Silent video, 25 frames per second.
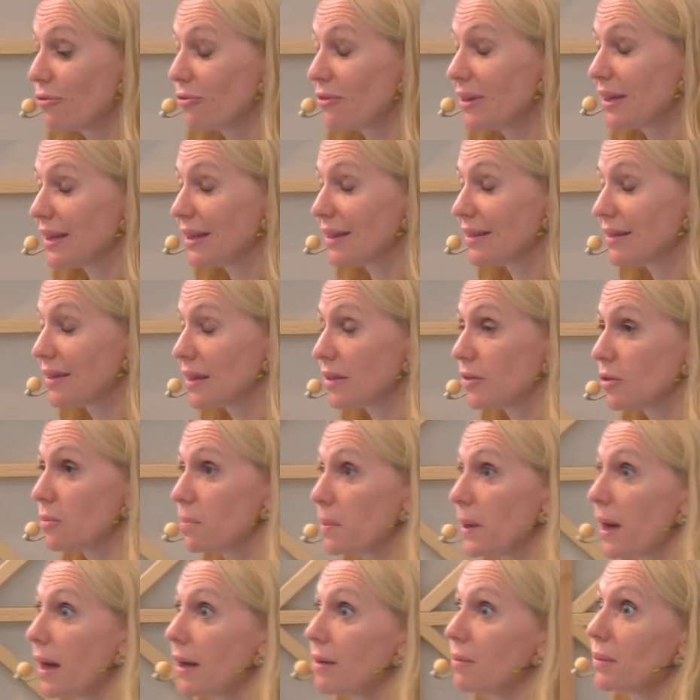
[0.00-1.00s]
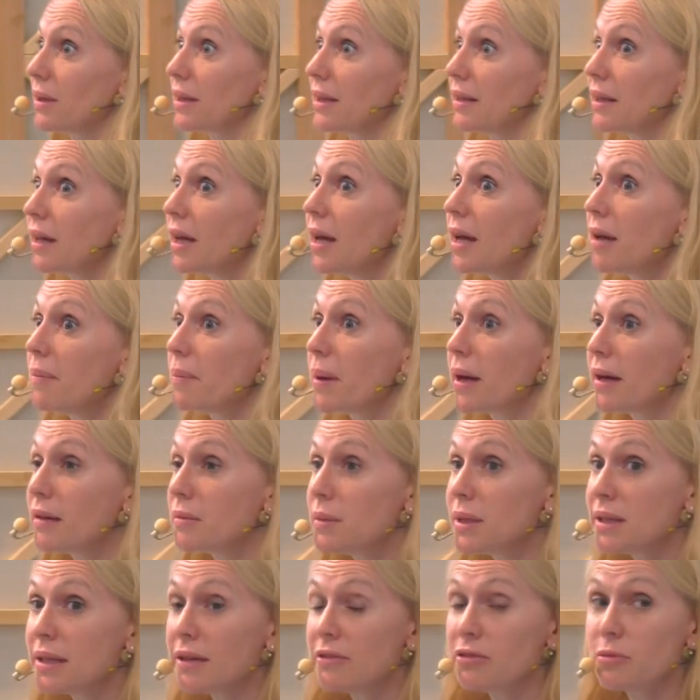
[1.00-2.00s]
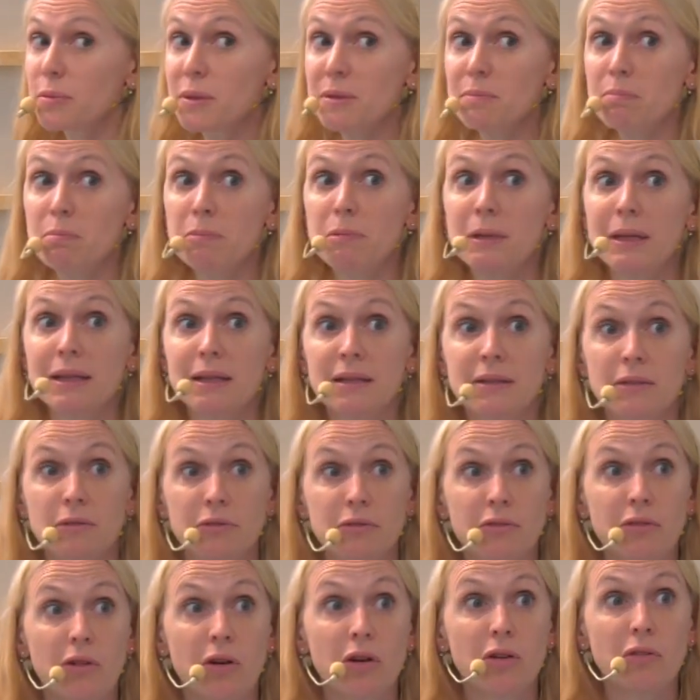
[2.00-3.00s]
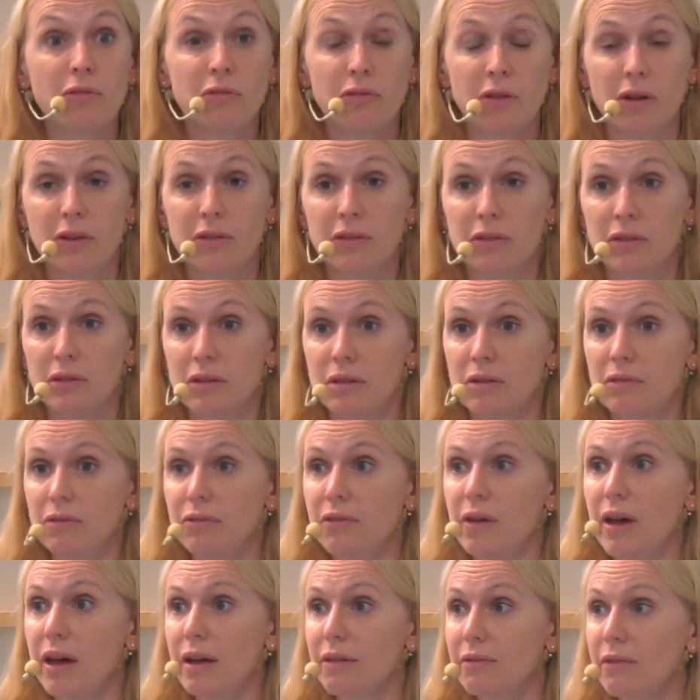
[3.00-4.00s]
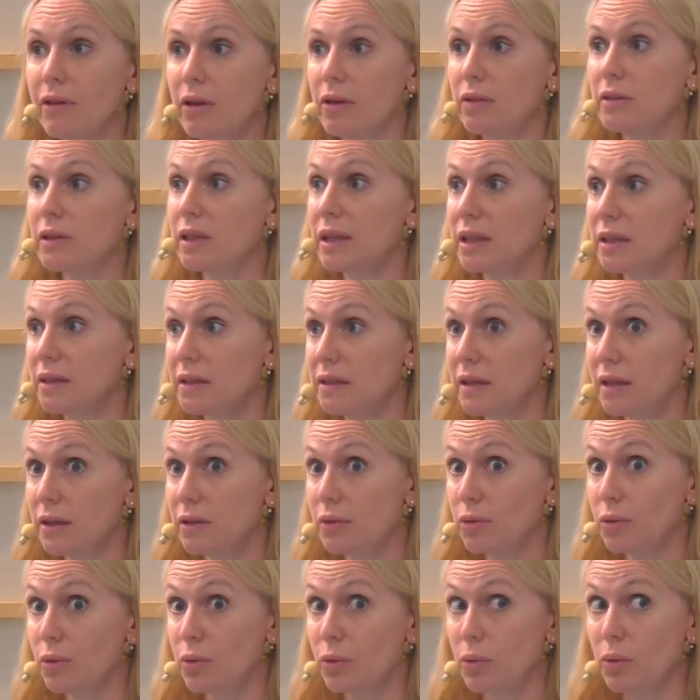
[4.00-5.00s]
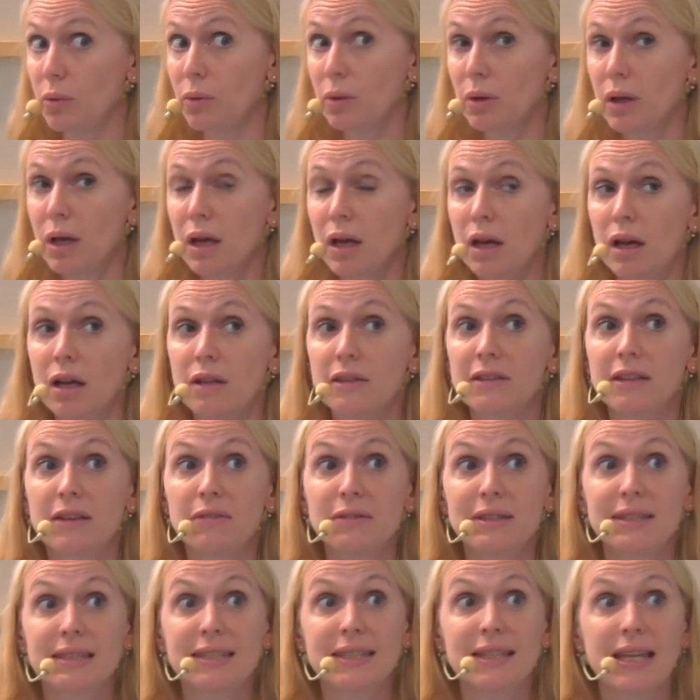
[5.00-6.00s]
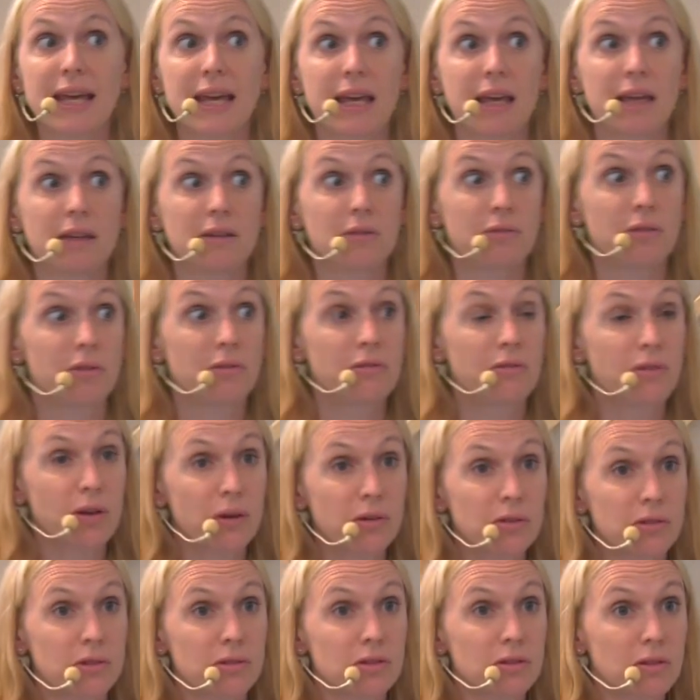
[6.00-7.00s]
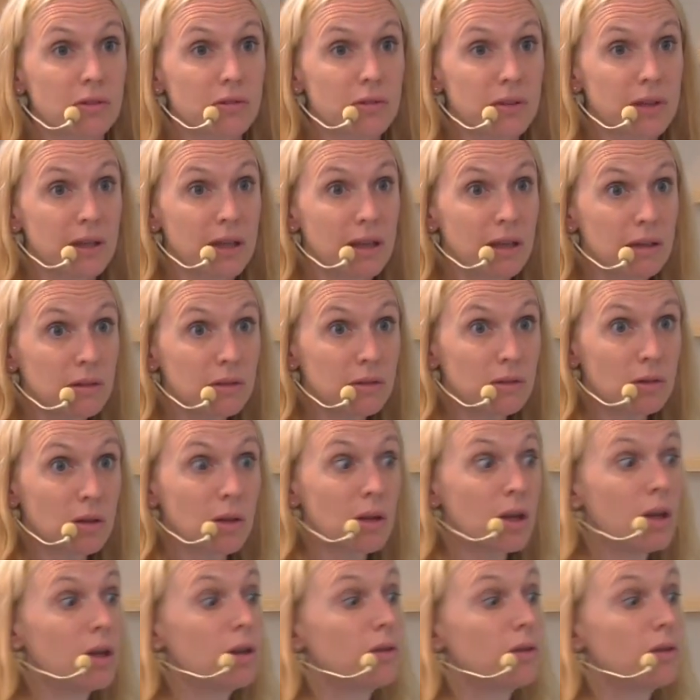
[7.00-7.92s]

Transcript: things at the pyramid. Pyramids have been built 4,500 years ago, and they've stayed for thousands of years,